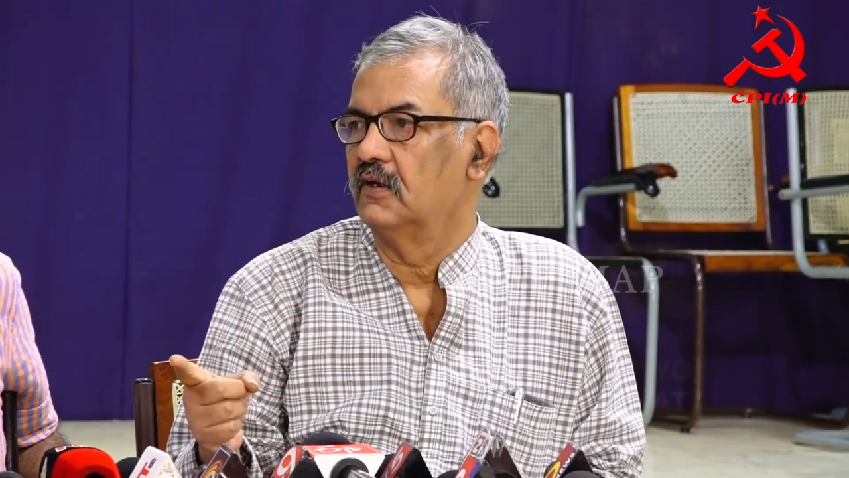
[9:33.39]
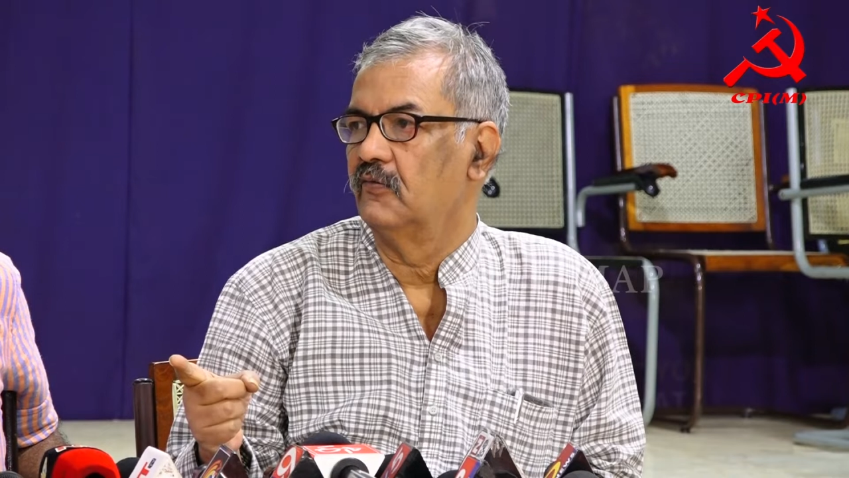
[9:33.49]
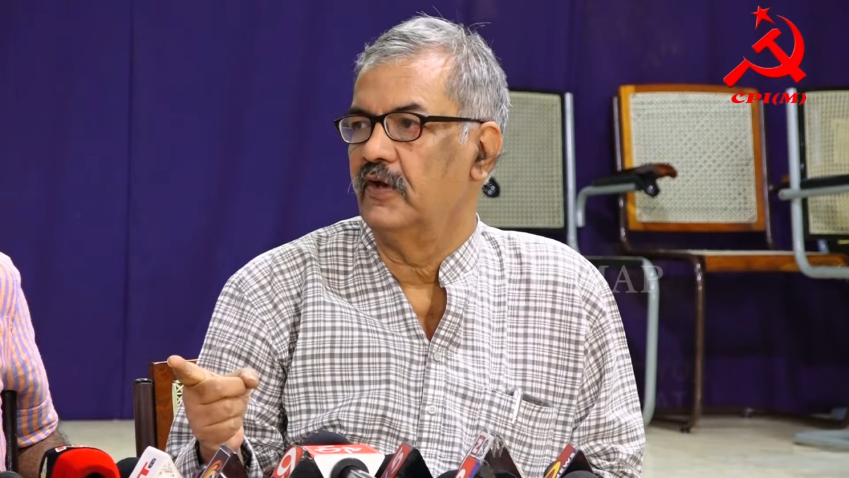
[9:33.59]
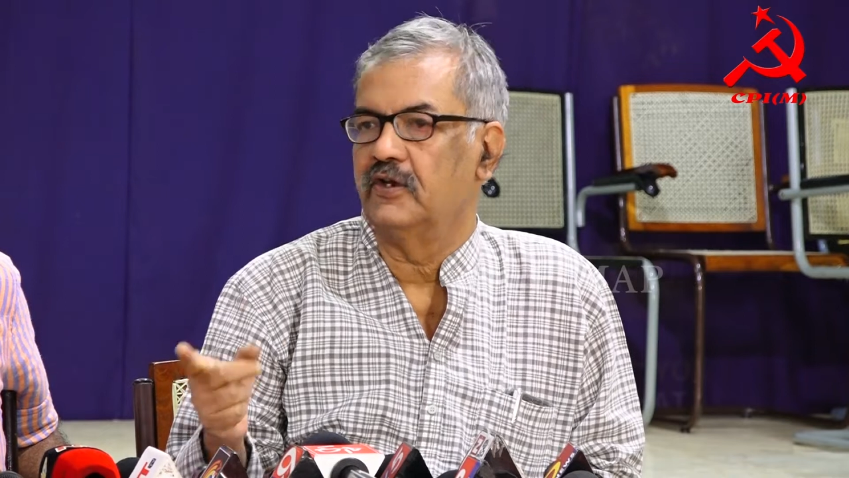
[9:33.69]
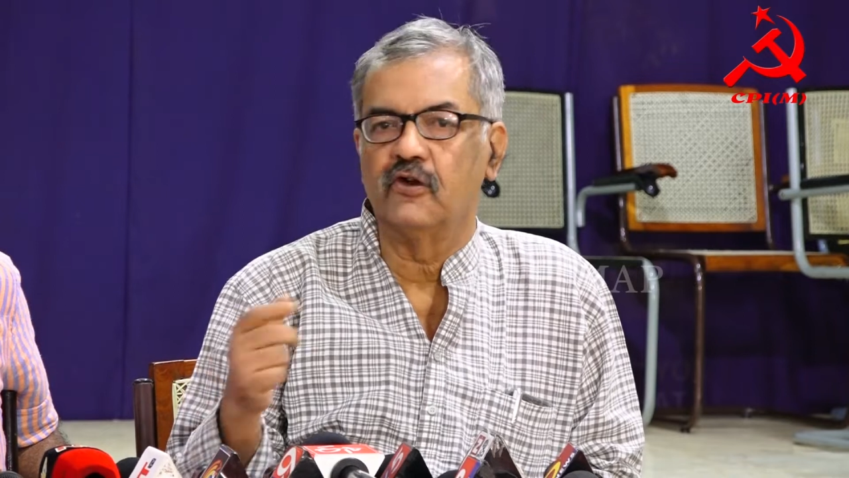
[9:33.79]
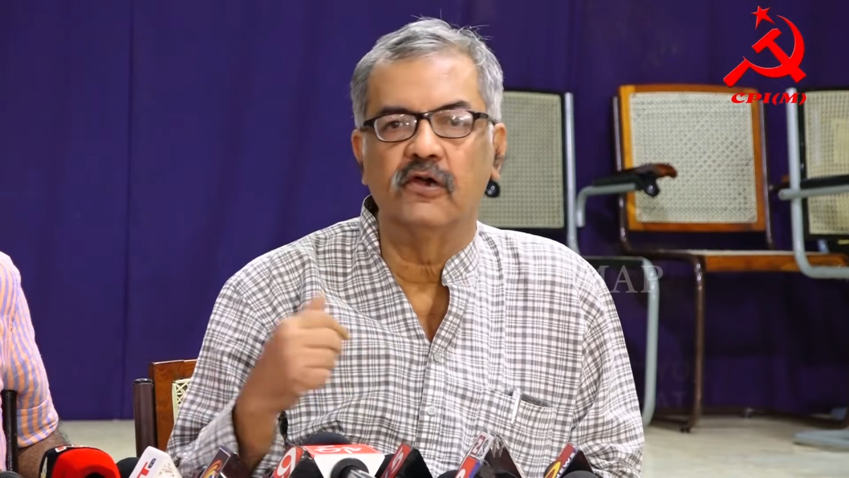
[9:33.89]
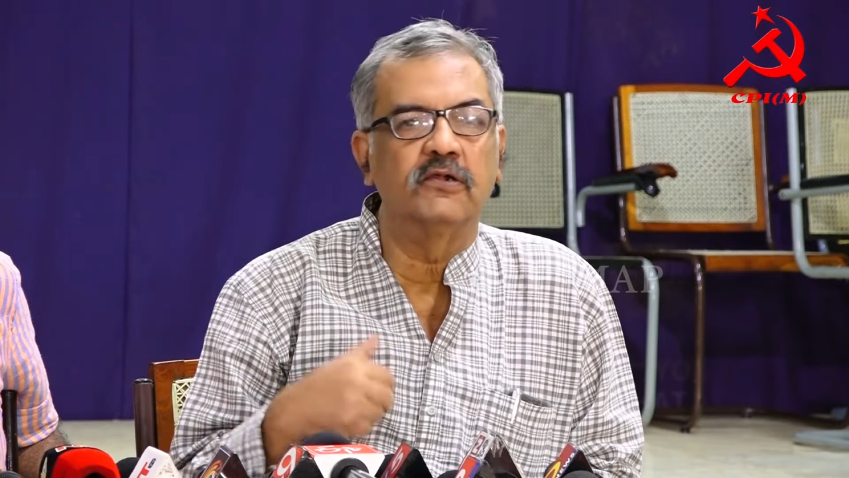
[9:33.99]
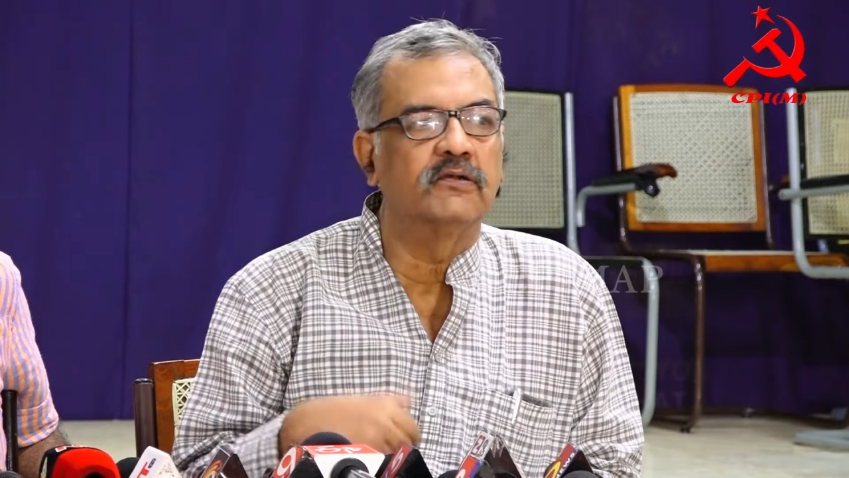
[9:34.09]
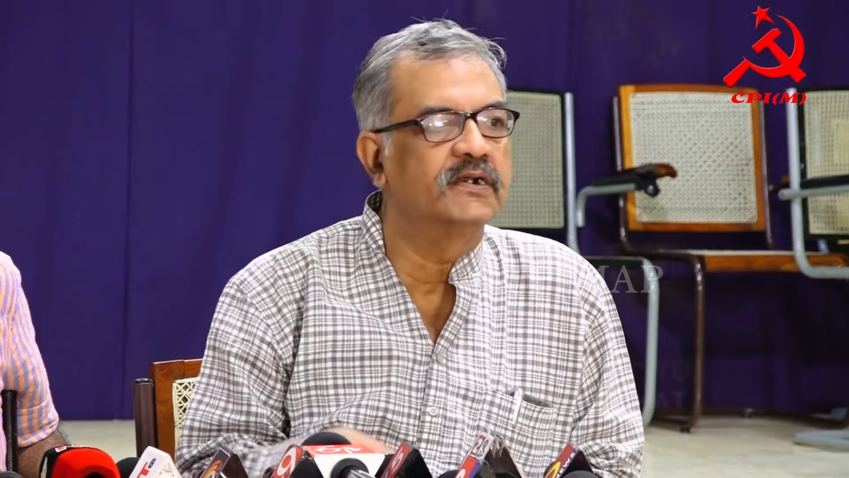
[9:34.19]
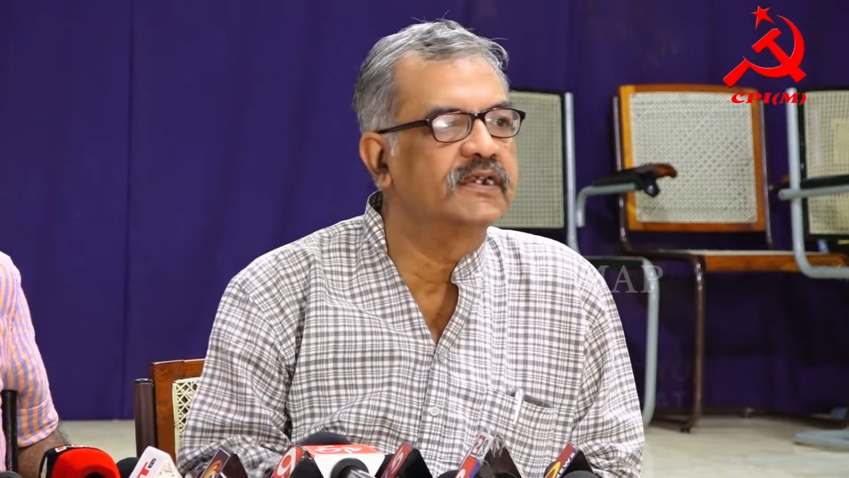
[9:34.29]
We draw
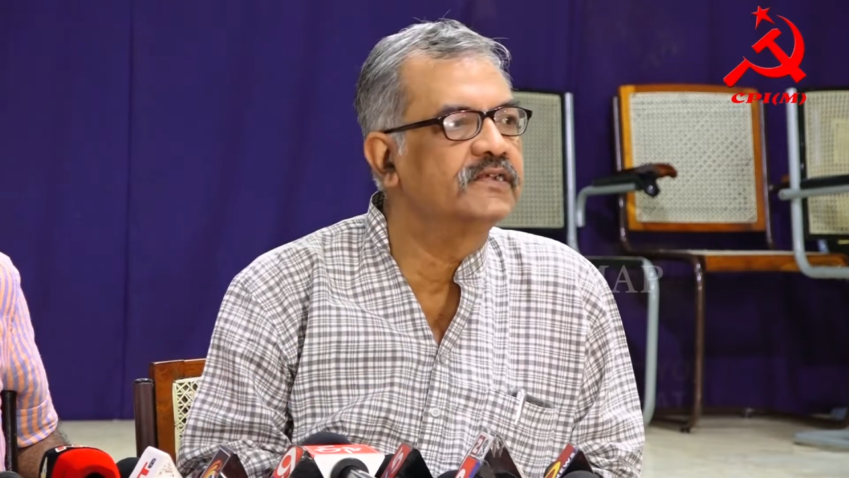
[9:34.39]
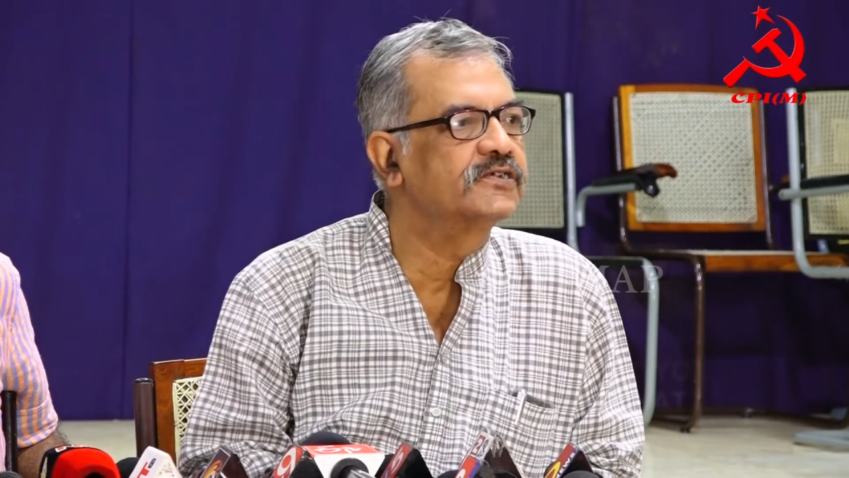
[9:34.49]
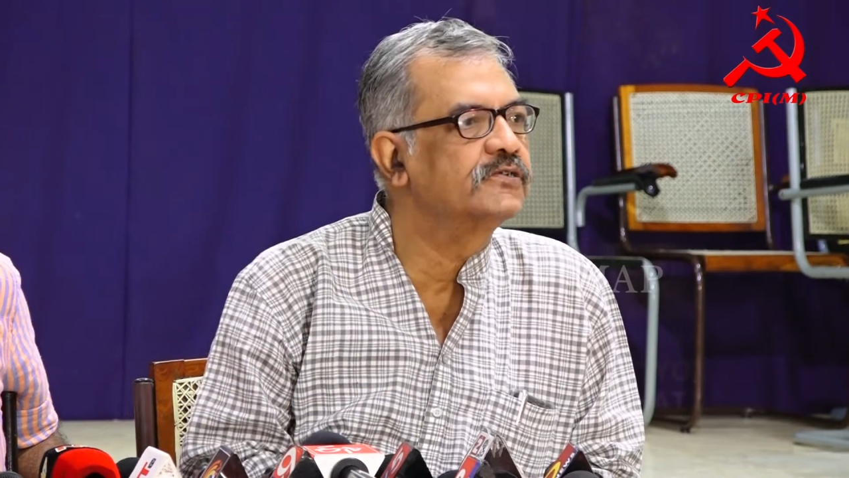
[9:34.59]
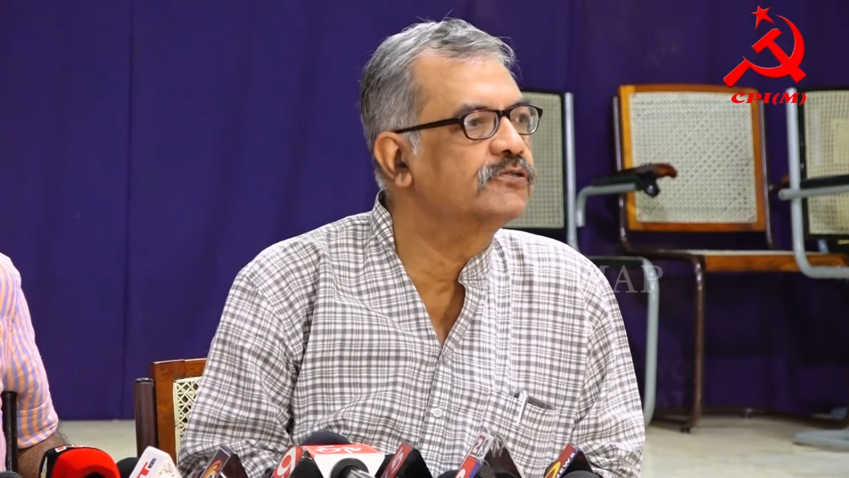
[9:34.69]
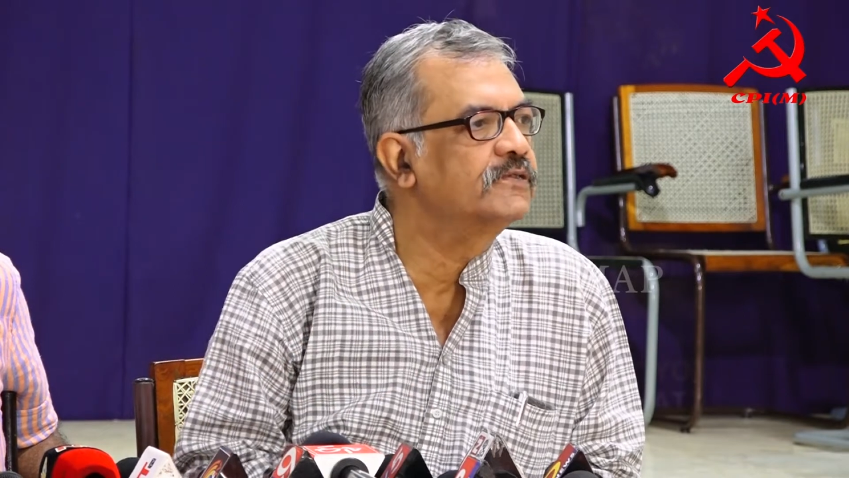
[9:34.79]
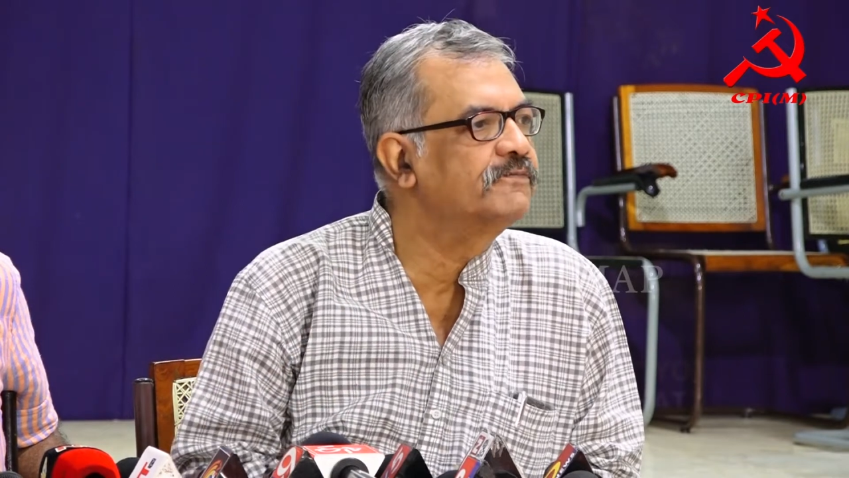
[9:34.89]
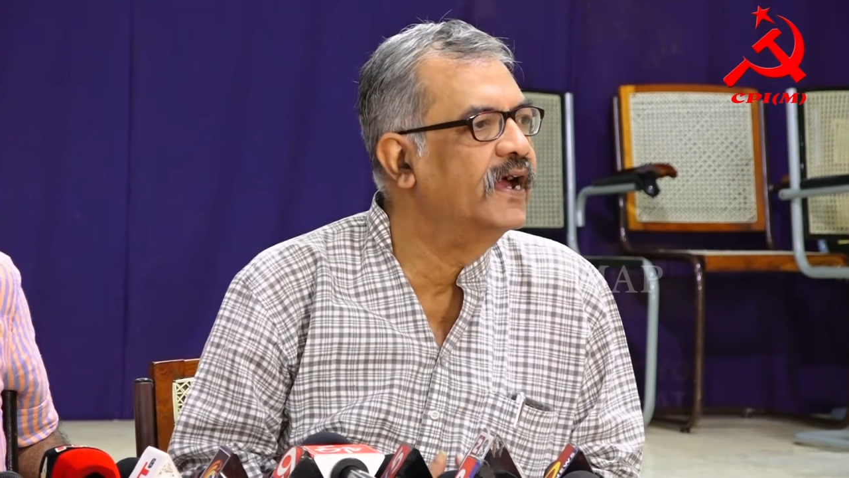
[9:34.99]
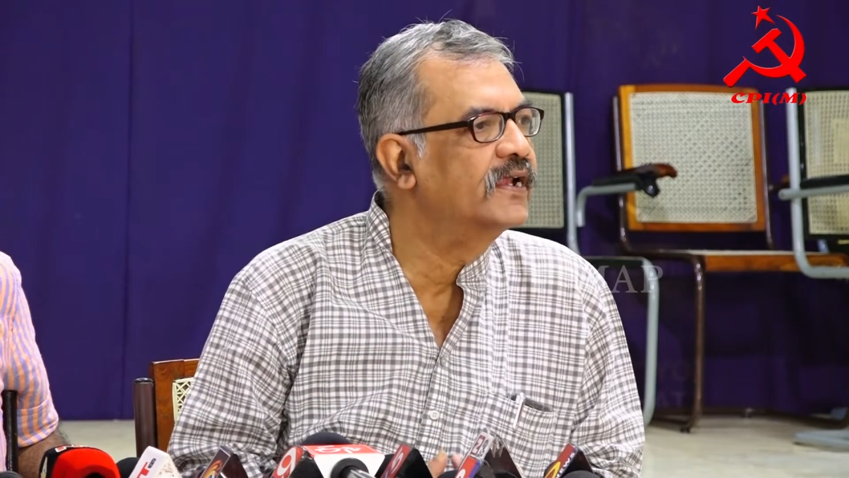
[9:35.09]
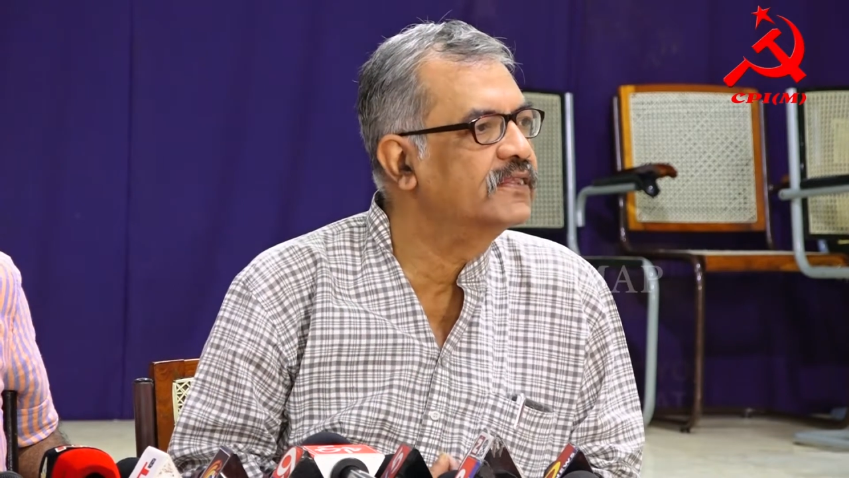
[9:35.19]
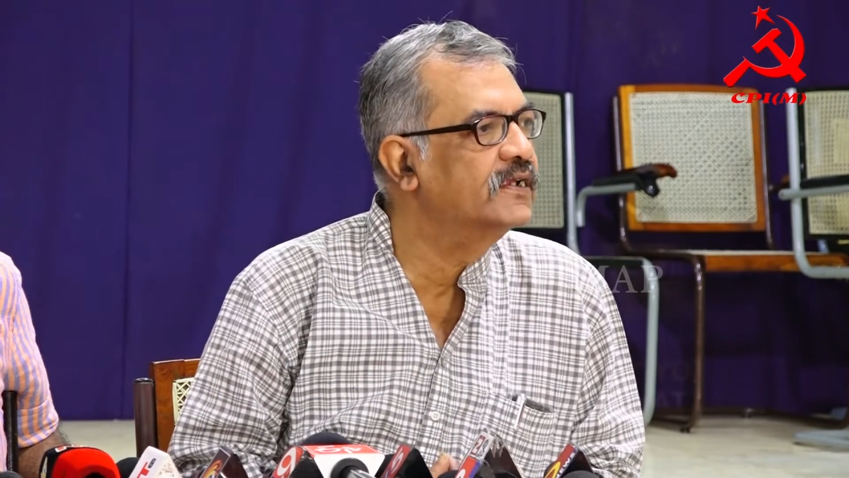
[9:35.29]
your attention to the fact